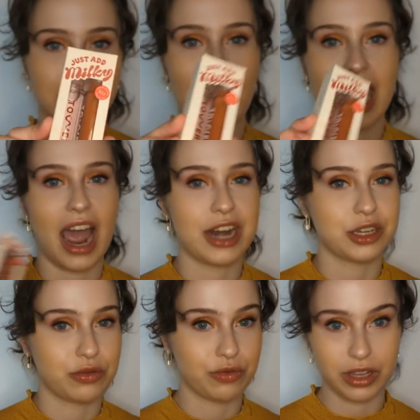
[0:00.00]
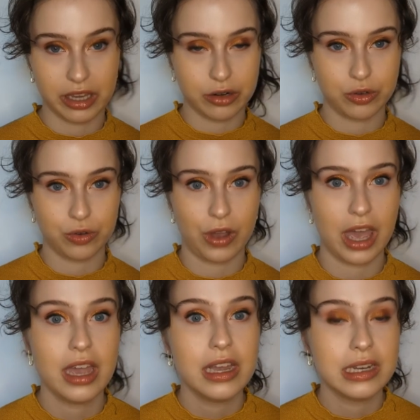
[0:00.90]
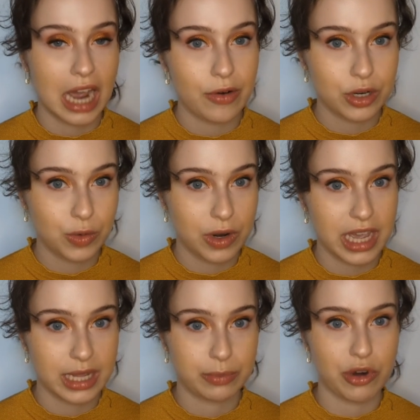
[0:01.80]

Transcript: set. I just really enjoy Tower 28's